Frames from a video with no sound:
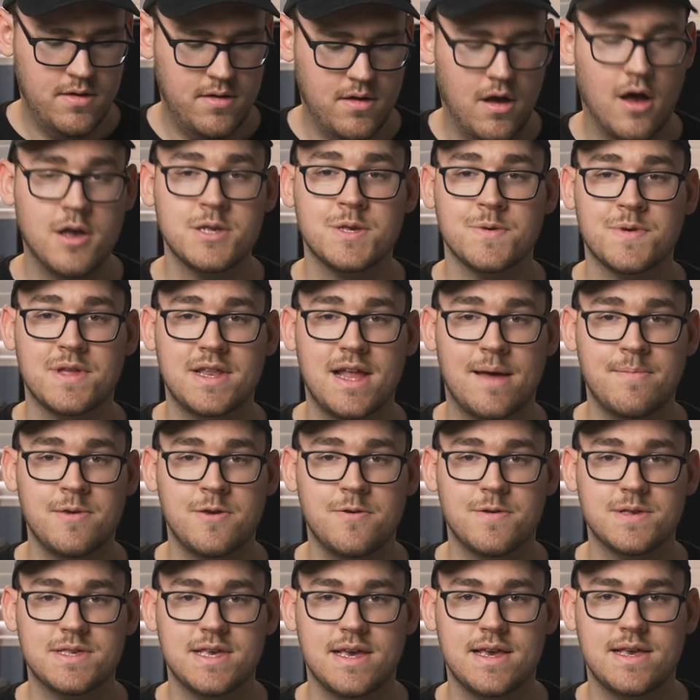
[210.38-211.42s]
Also, Kendama
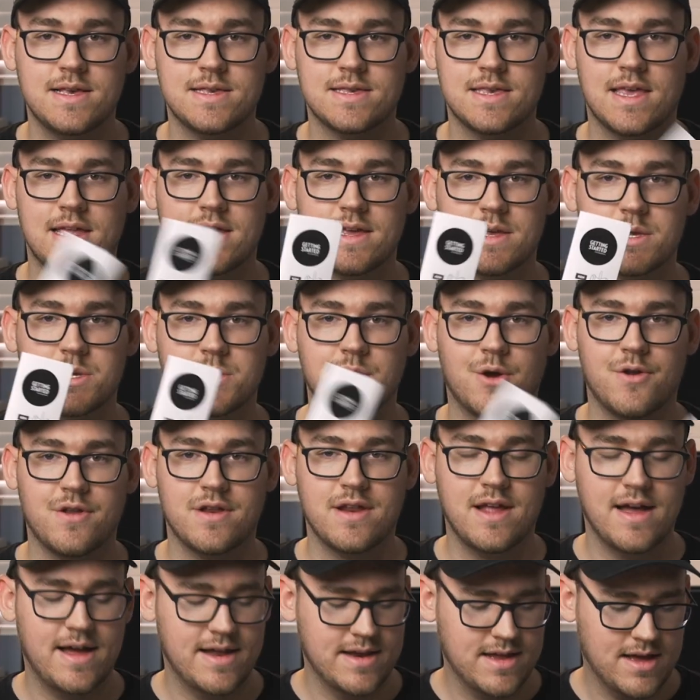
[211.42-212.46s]
USA's Getting Started
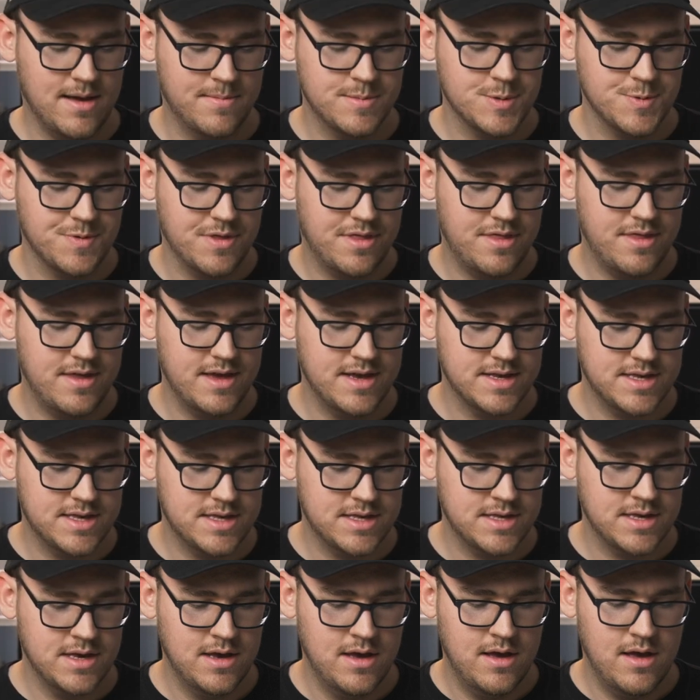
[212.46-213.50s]
Guide comes with
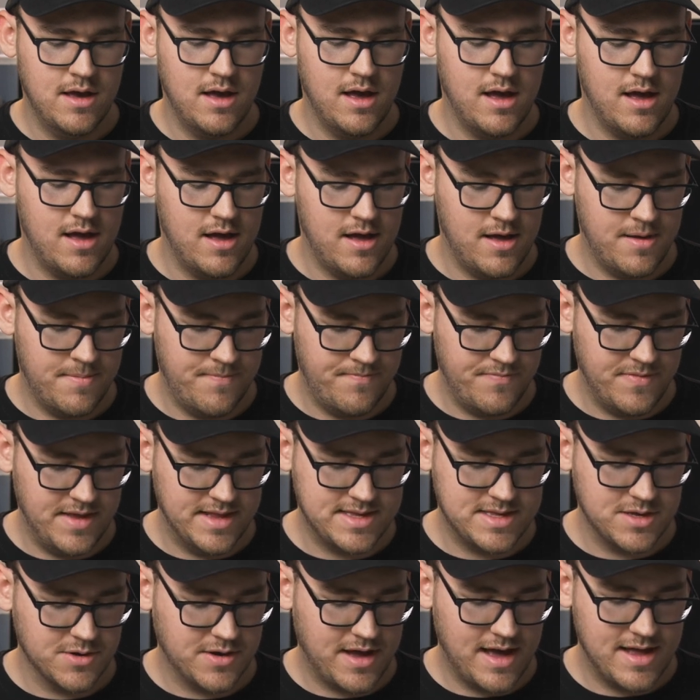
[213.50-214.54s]
this.
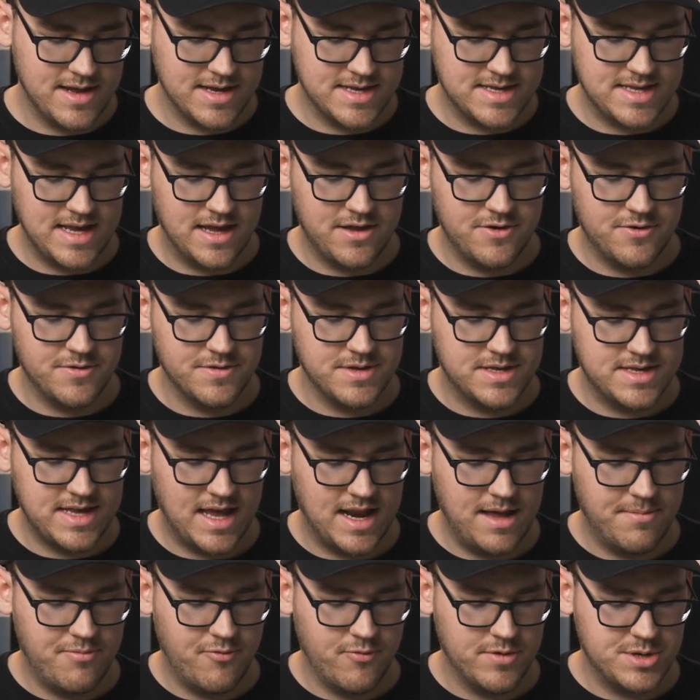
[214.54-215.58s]
It's their kind of standard
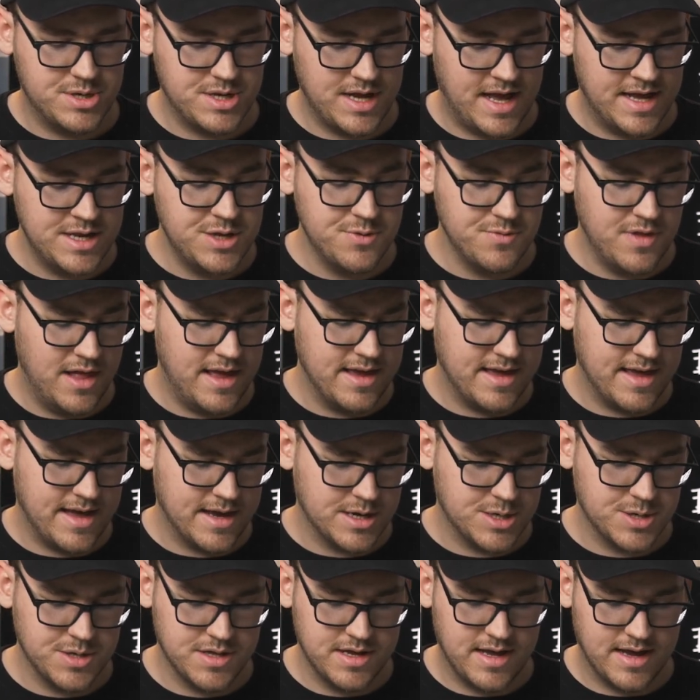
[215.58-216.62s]
setup, which I do like
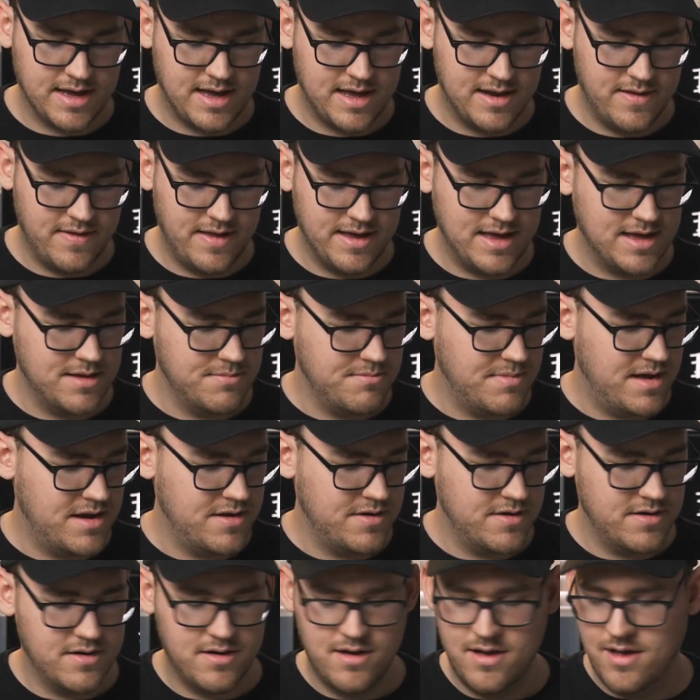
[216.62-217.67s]
actually. I kind of like it
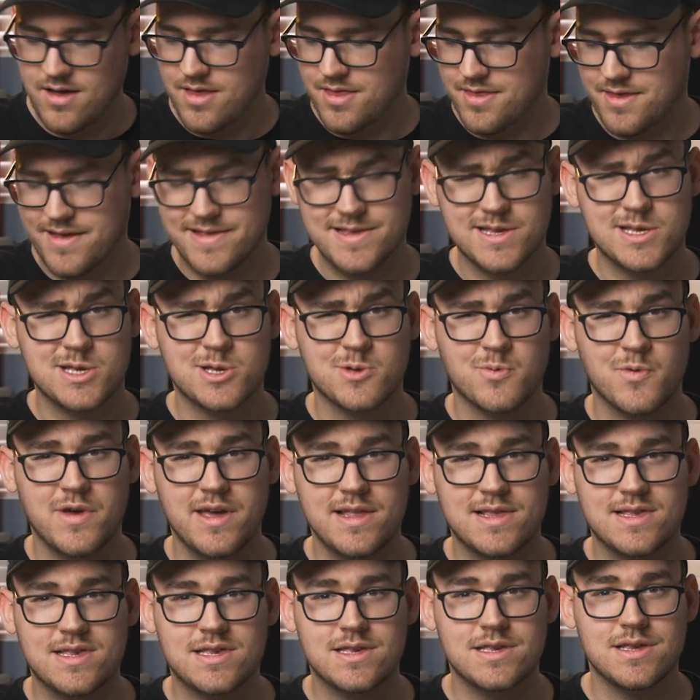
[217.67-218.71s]
better than
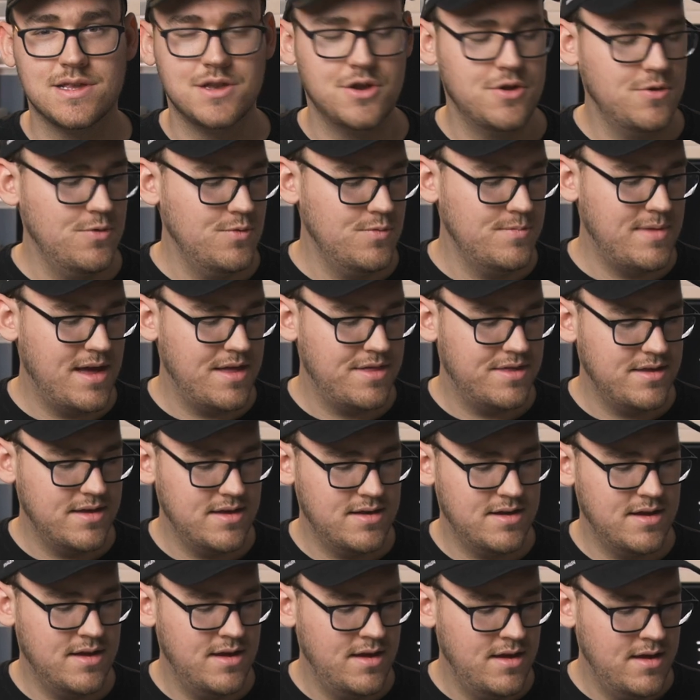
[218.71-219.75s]
Sweets' new
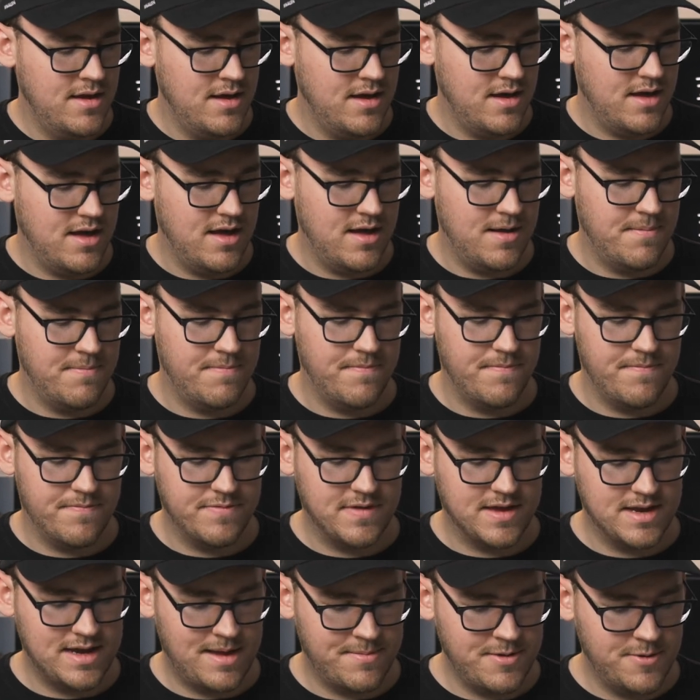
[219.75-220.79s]
method.
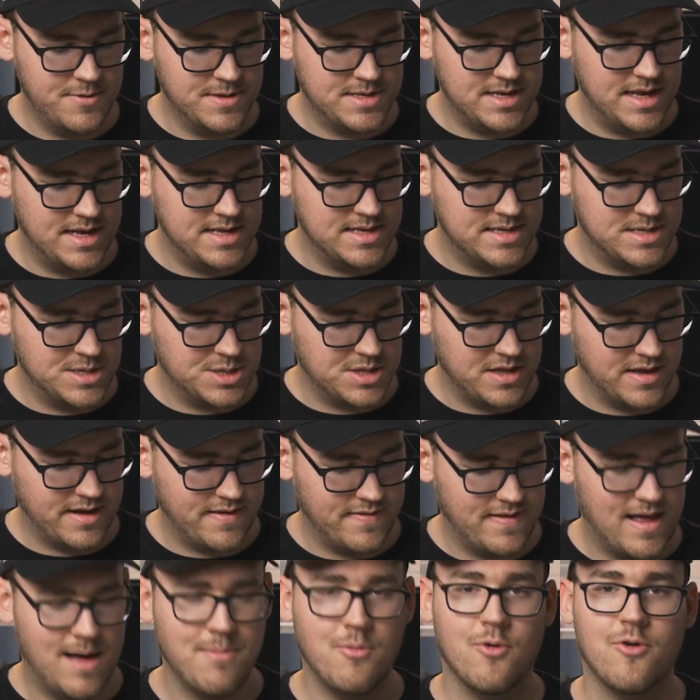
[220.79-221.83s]
Kendama USA's is just like a
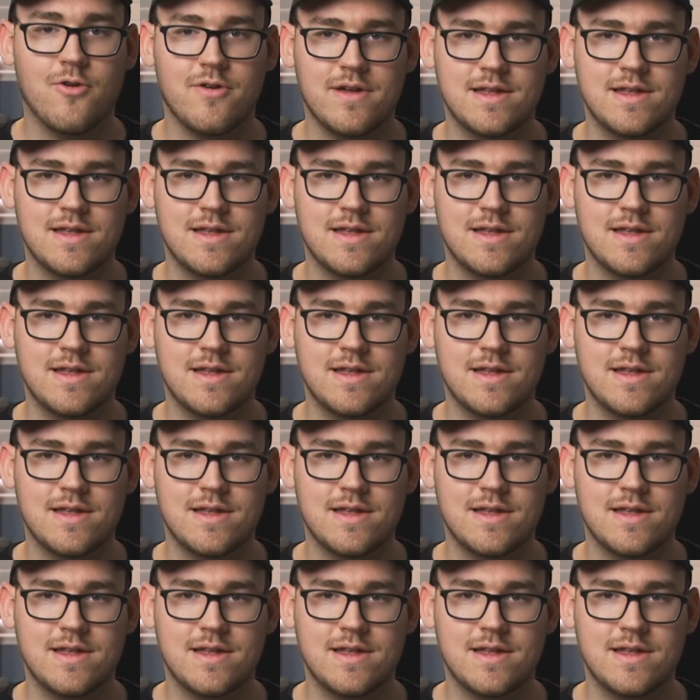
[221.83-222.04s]
lot more